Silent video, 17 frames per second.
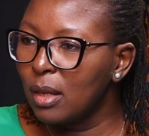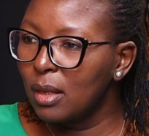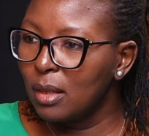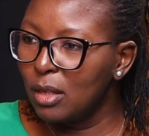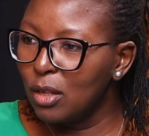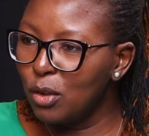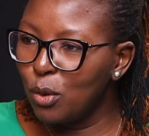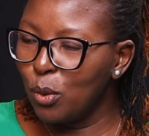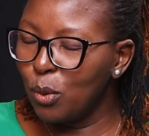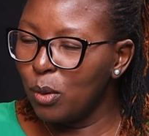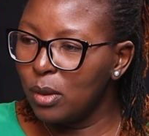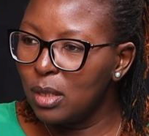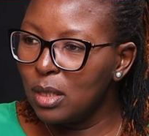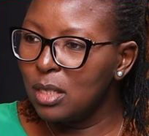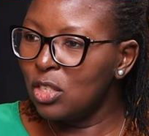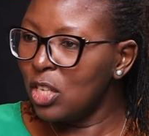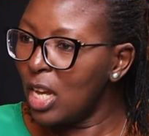you know,
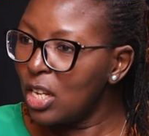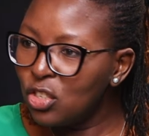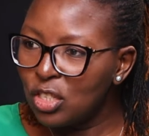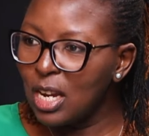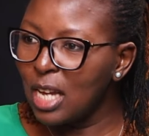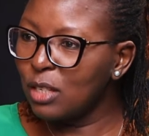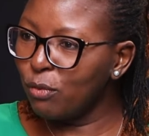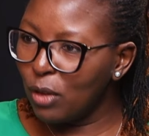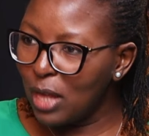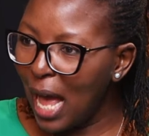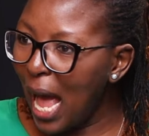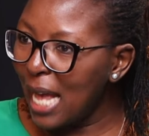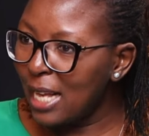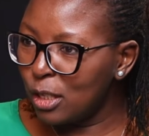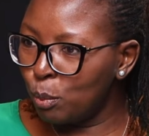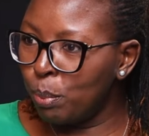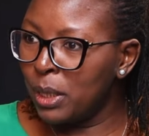changed us for the
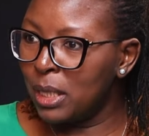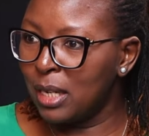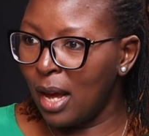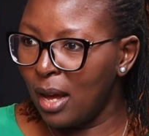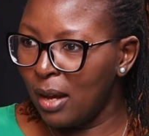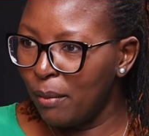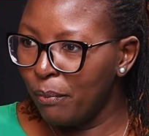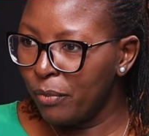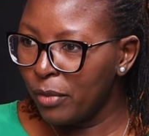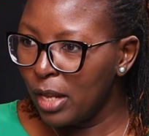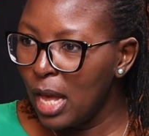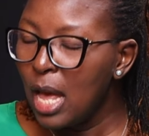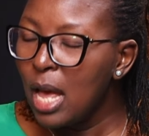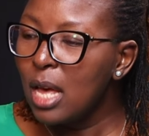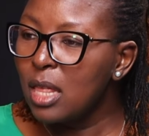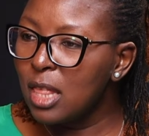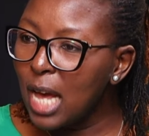highest bidder.
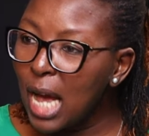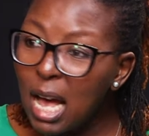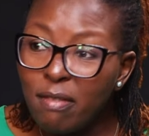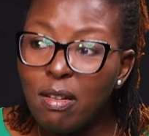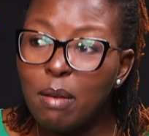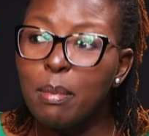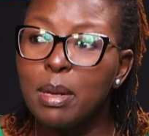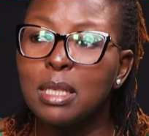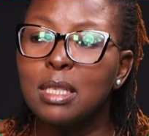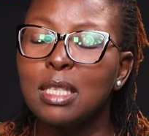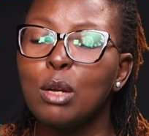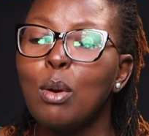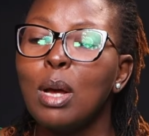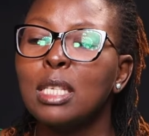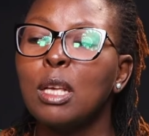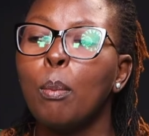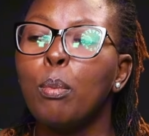Yes. The governments that were
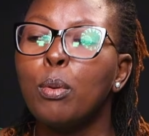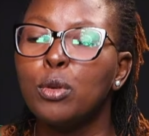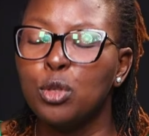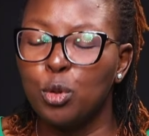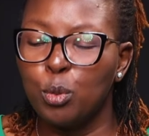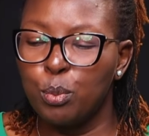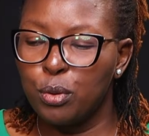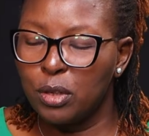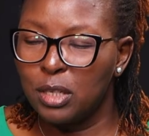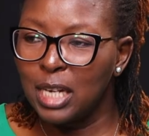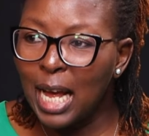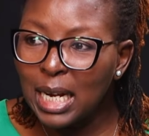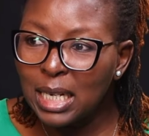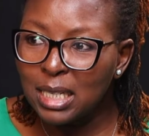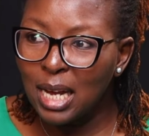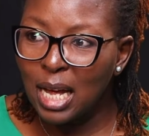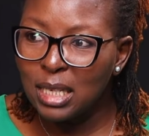supposed to
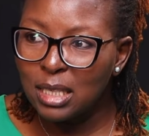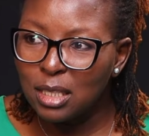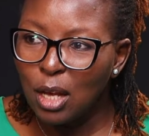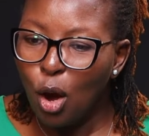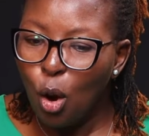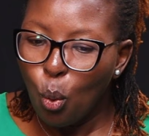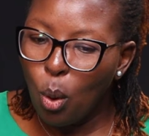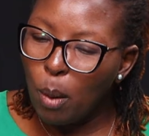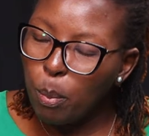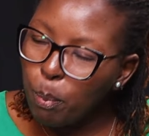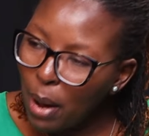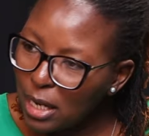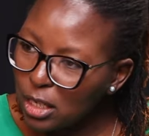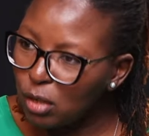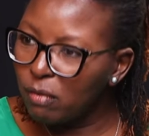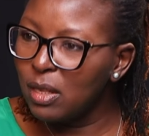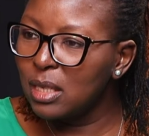protect us were part
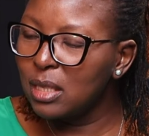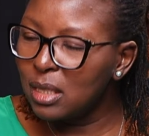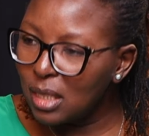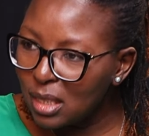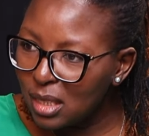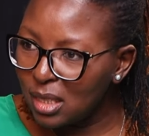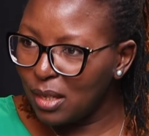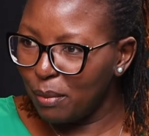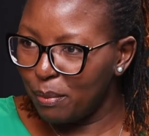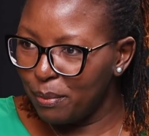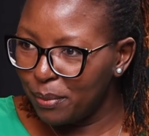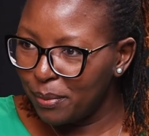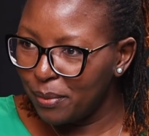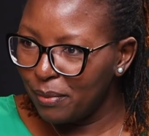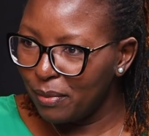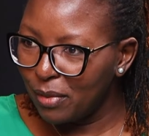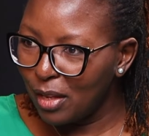of the system.
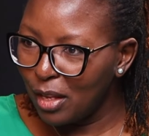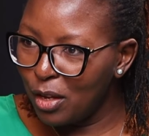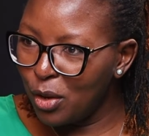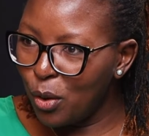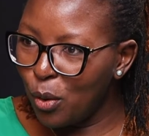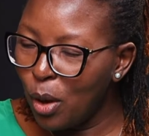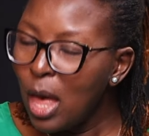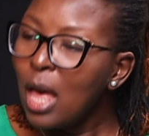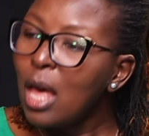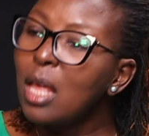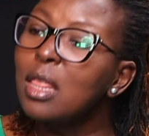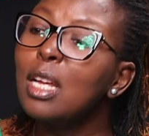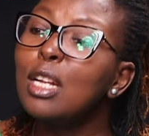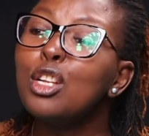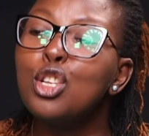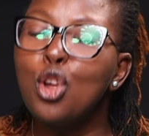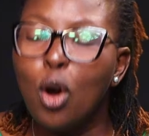Yeah. You know, the
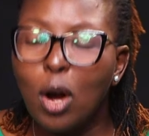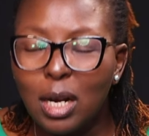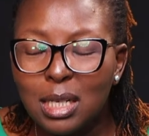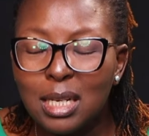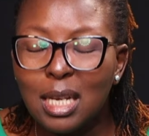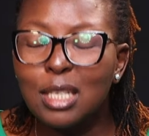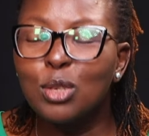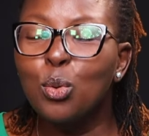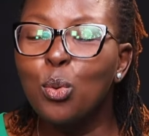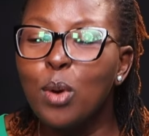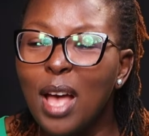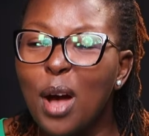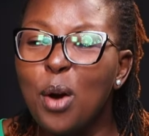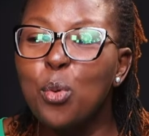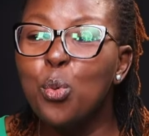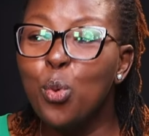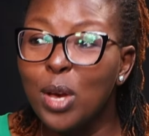doctors where
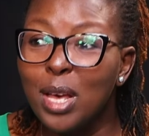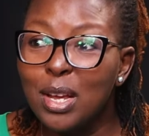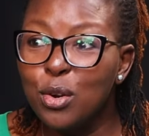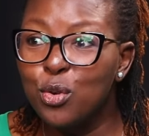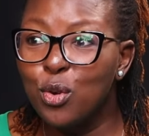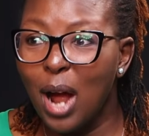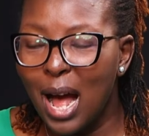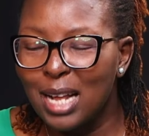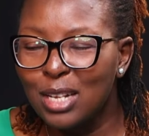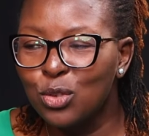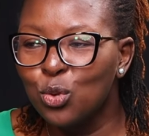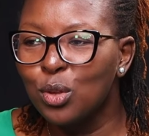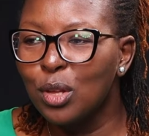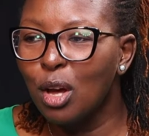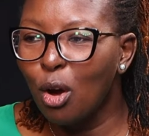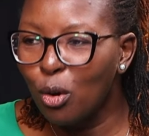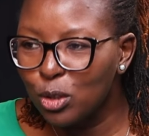we ran to the
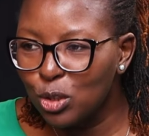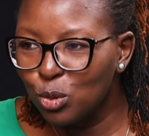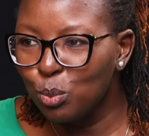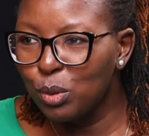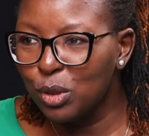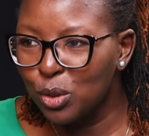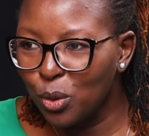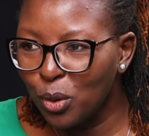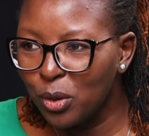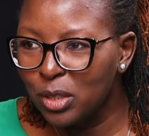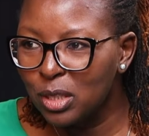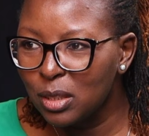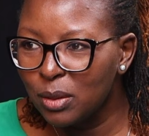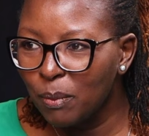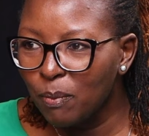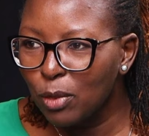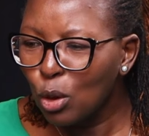hospitals
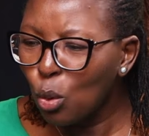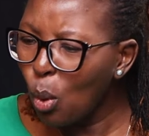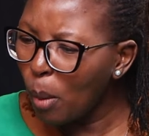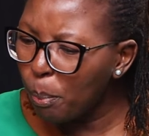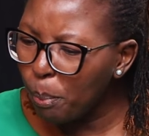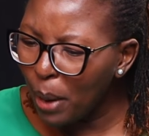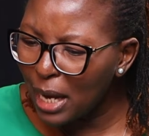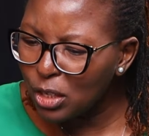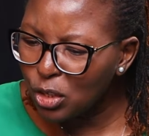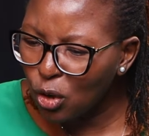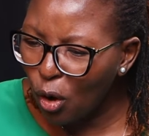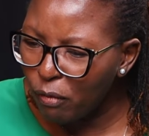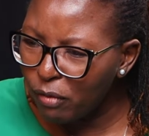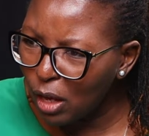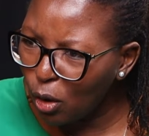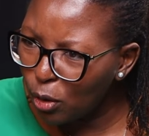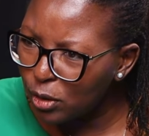were part of the
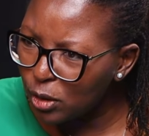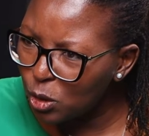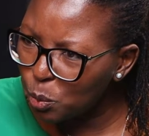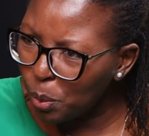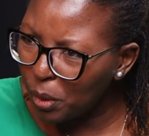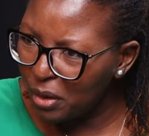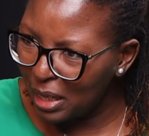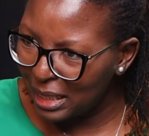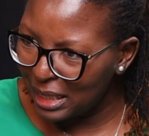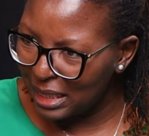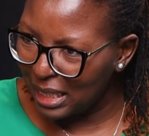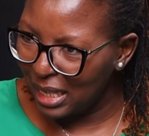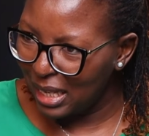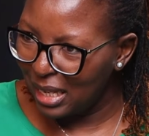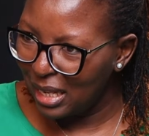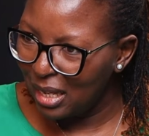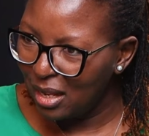conspiracy
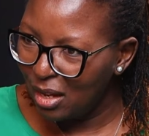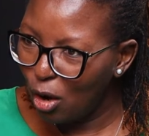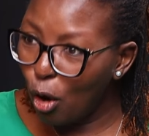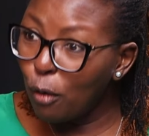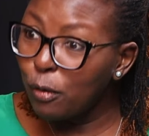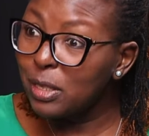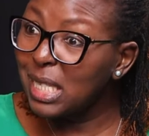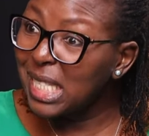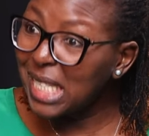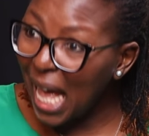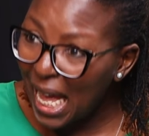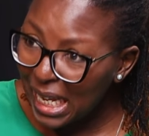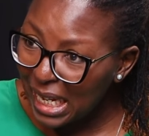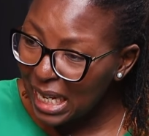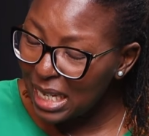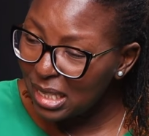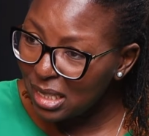of
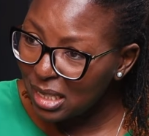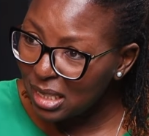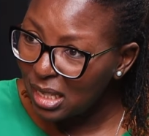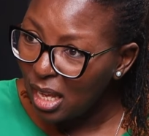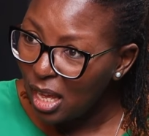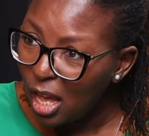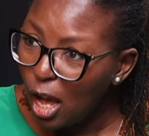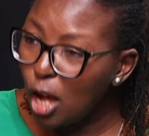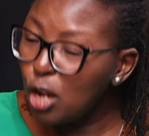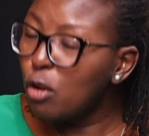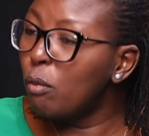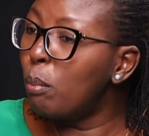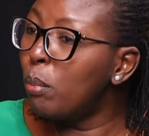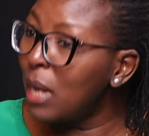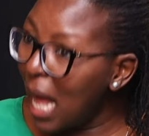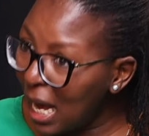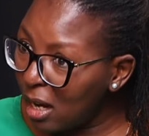silence and of
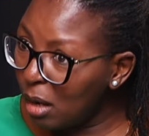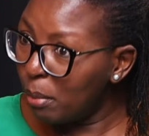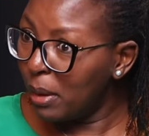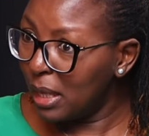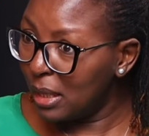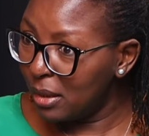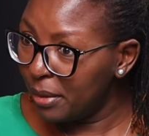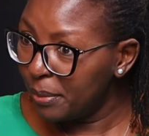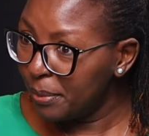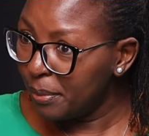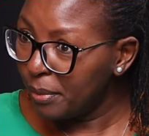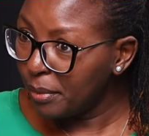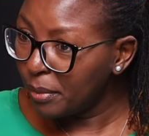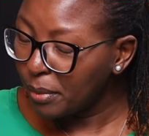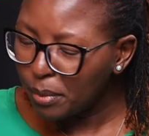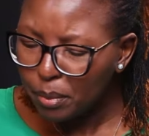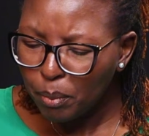blackmail.
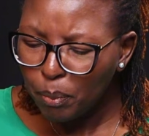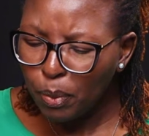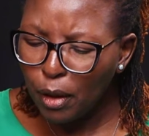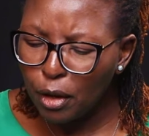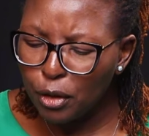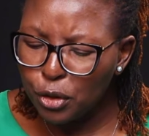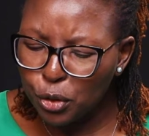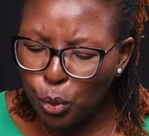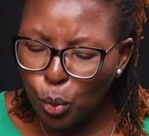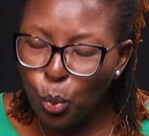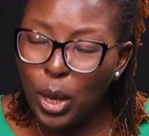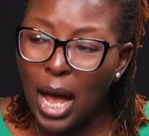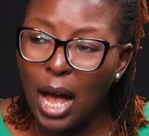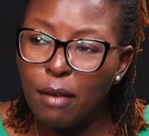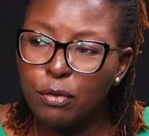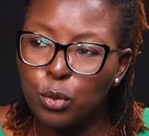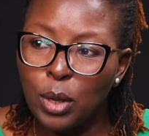Yes. So we
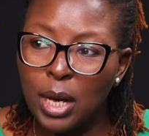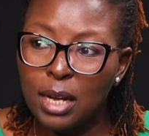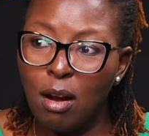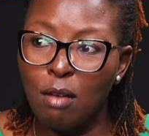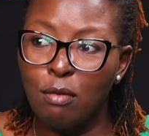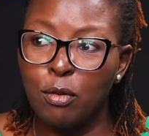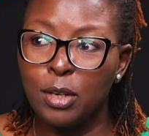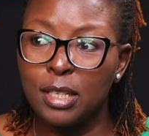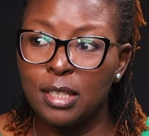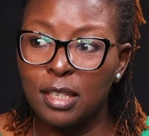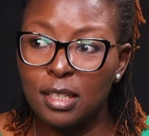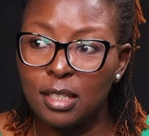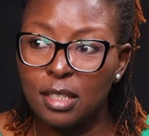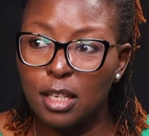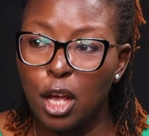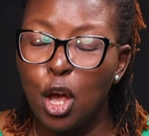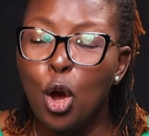have to get our voices,
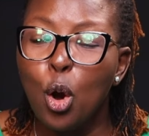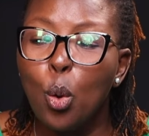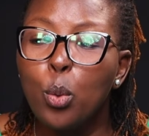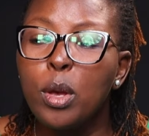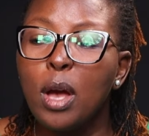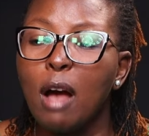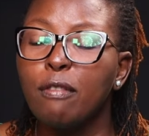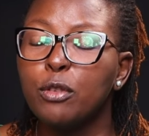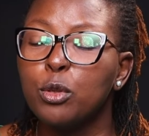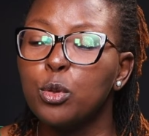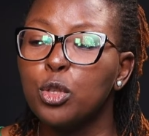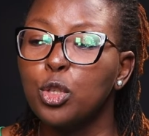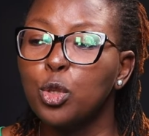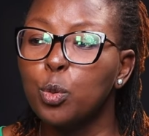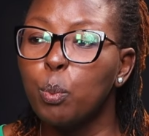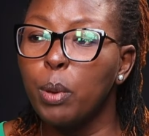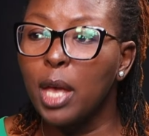we have to
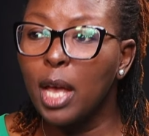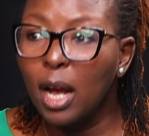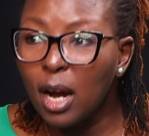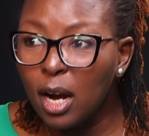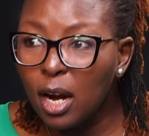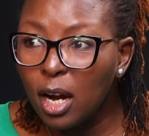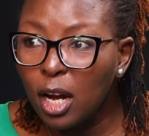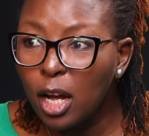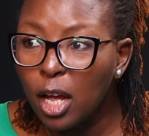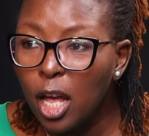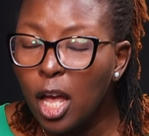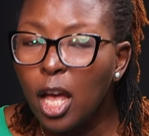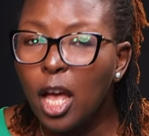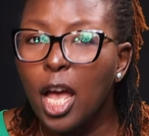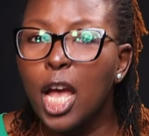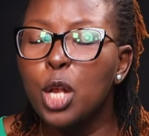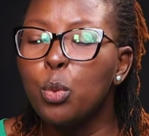speak,
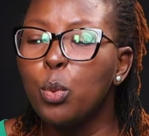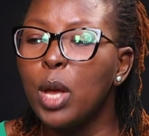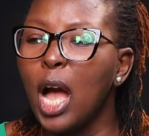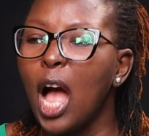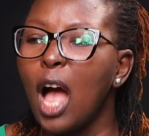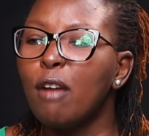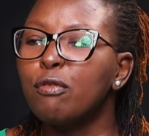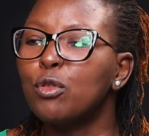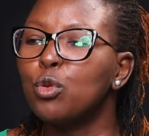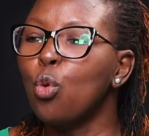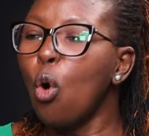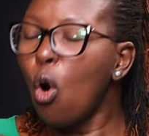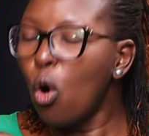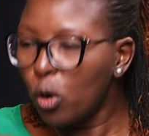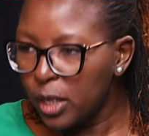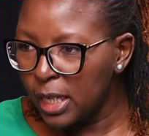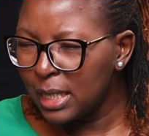and we have to
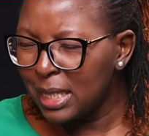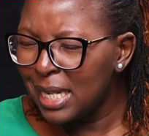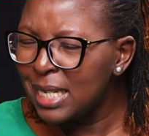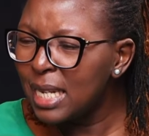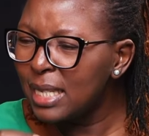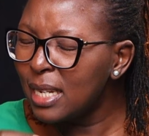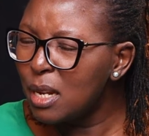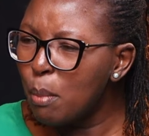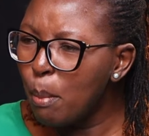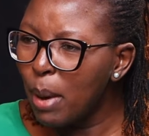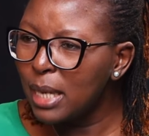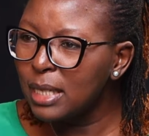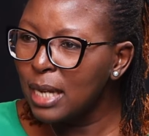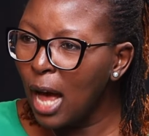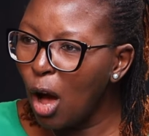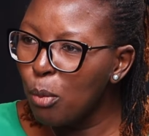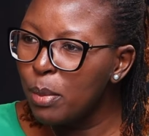audit. It doesn't matter
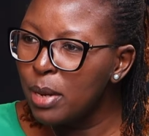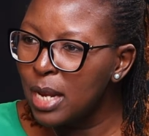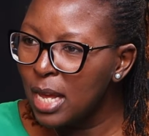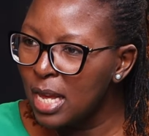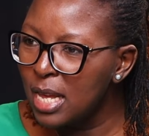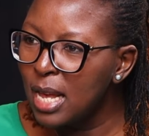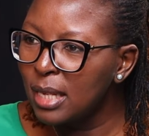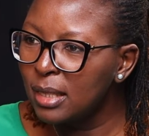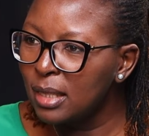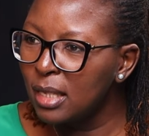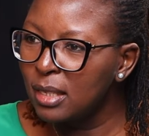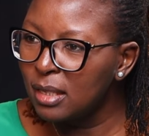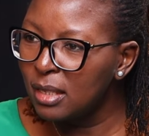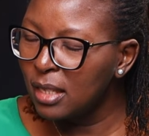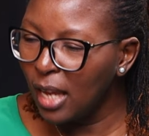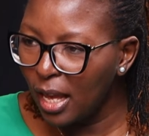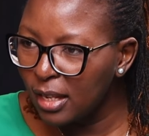how many years this
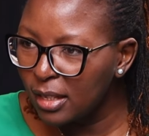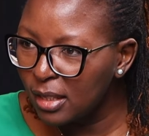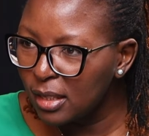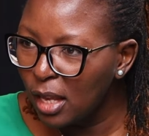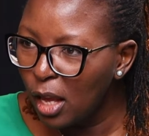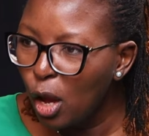takes.